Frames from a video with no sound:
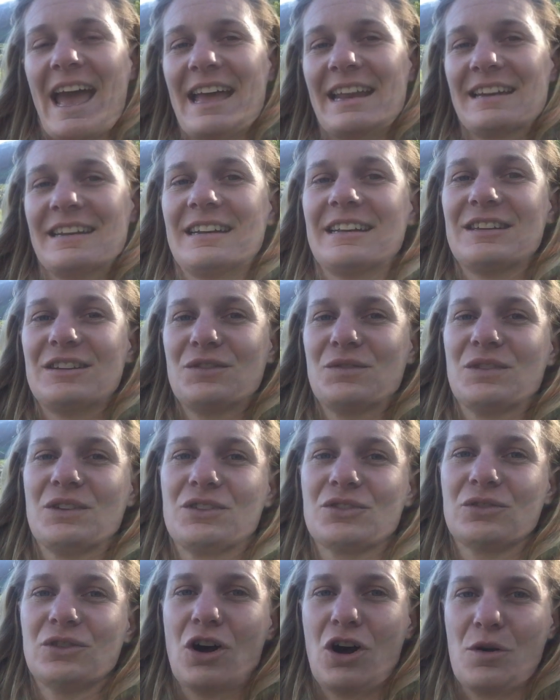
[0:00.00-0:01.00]
and an
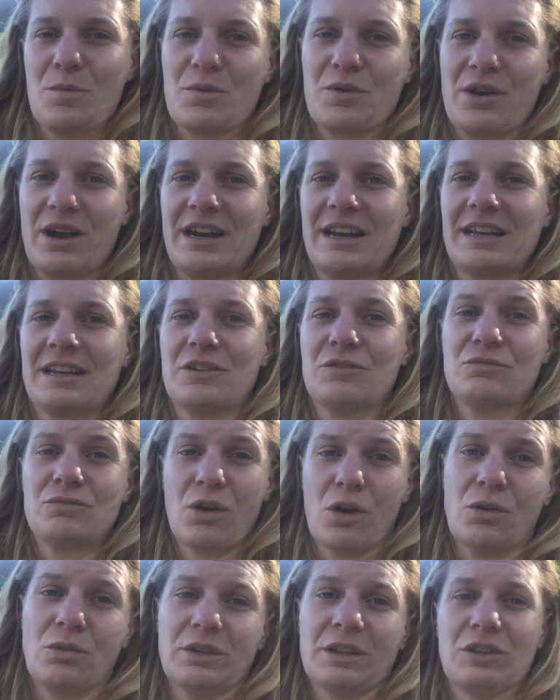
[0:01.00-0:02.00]
individual operating a
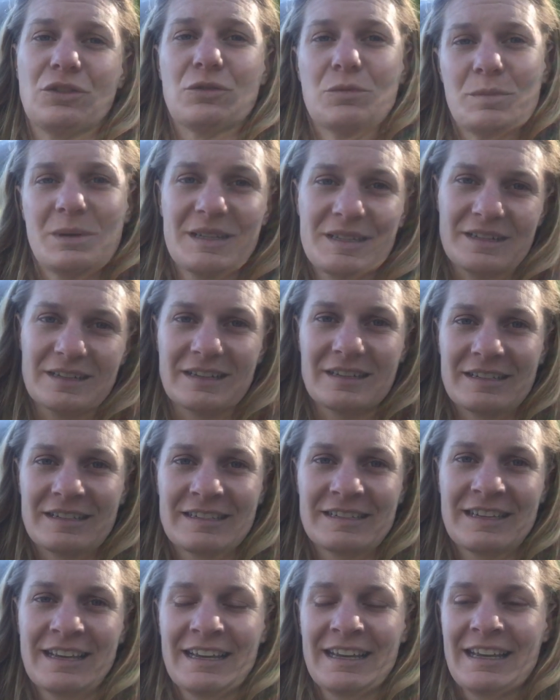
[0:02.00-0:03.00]
role in your
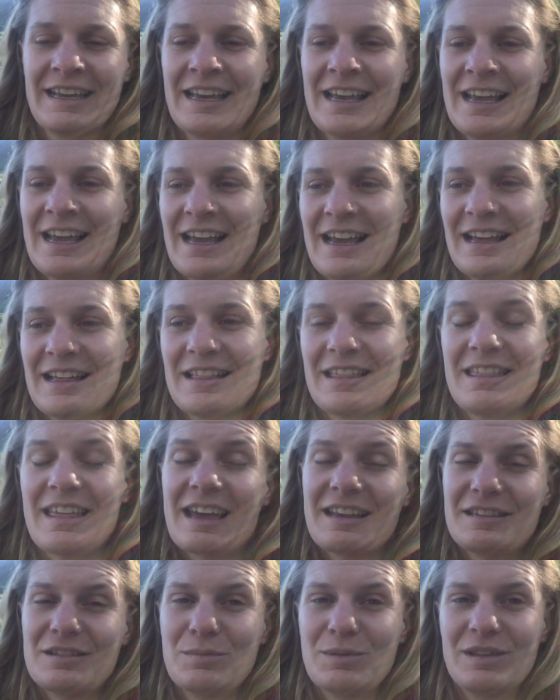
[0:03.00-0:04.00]
business.
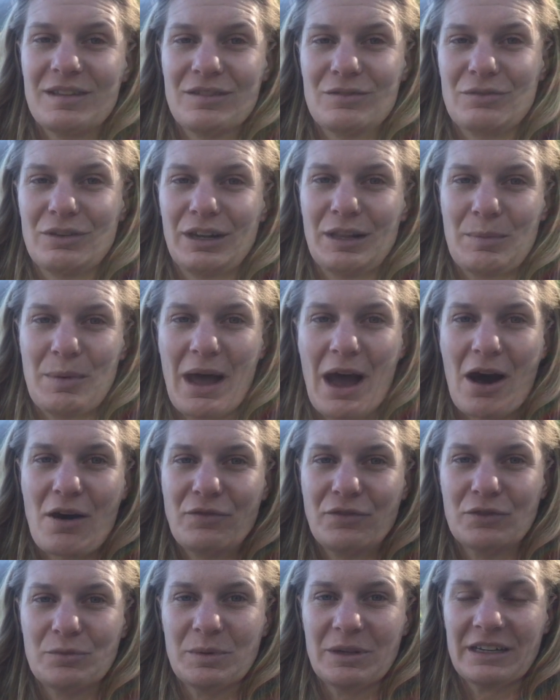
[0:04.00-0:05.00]
That to me is the really
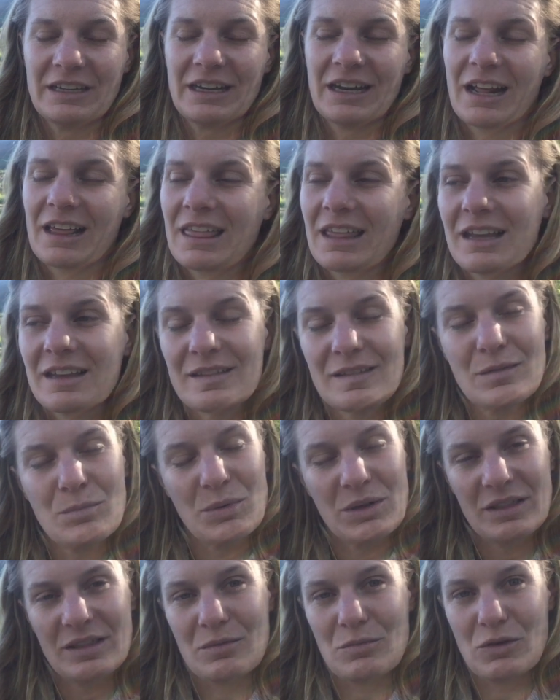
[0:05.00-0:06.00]
powerful bit, and I think it's the
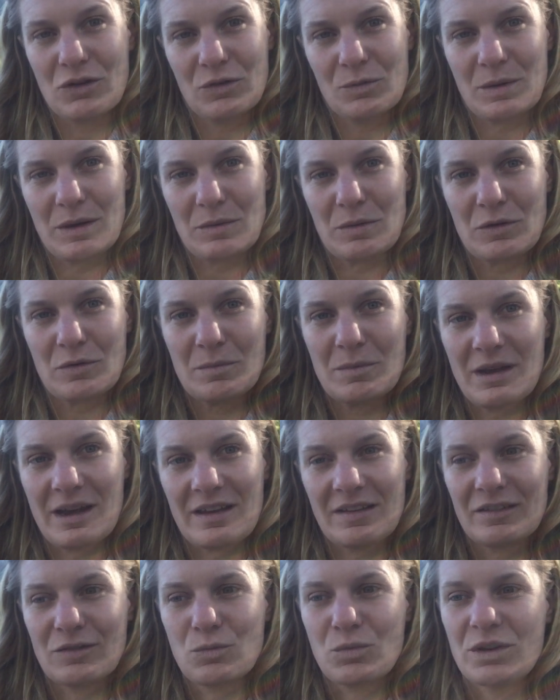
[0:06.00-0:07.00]
bit that most people
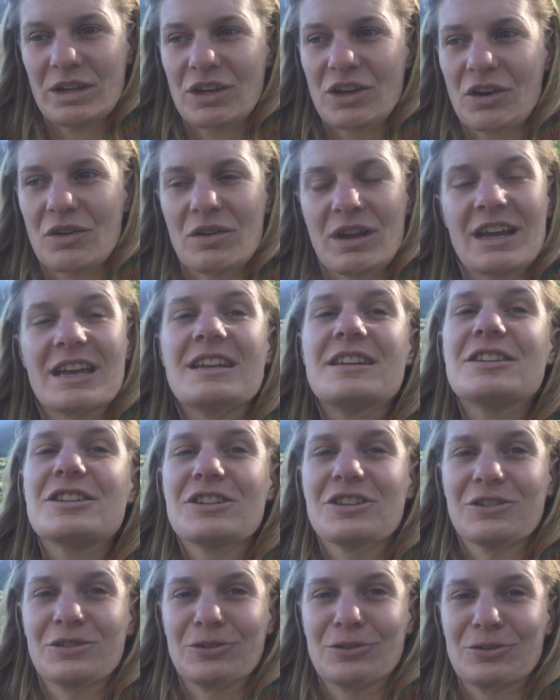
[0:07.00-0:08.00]
miss. We go
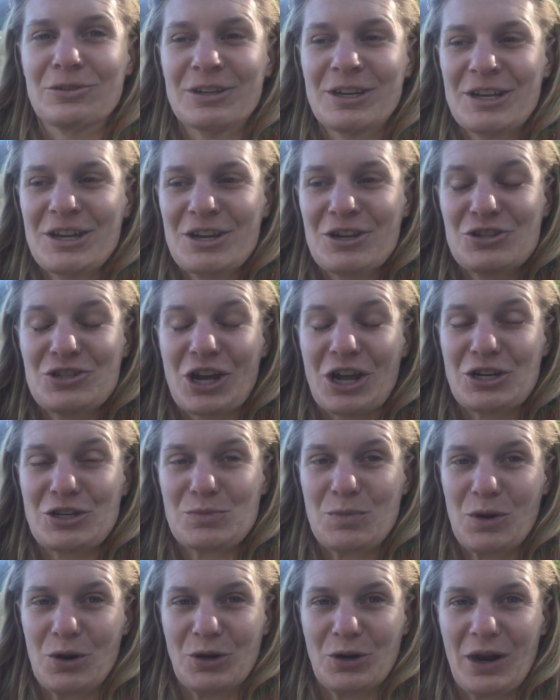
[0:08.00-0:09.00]
into
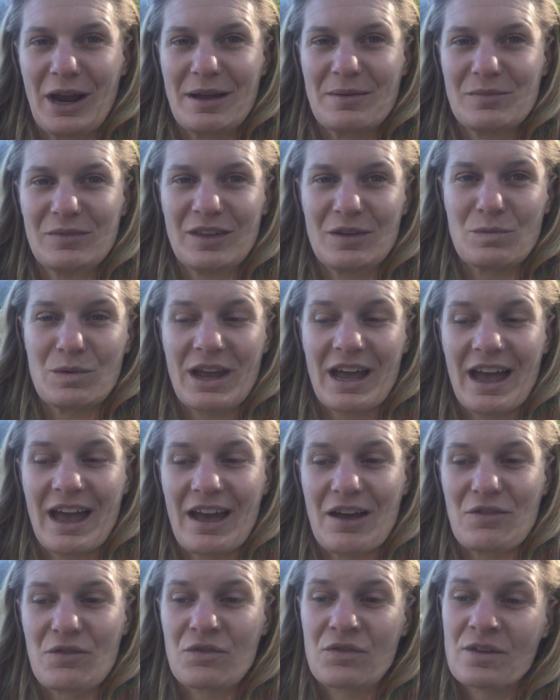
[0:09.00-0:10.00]
change programs and we
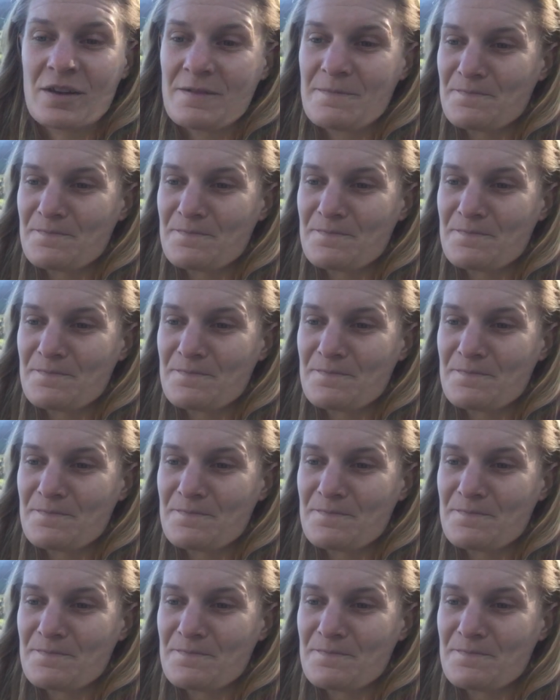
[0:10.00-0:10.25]
have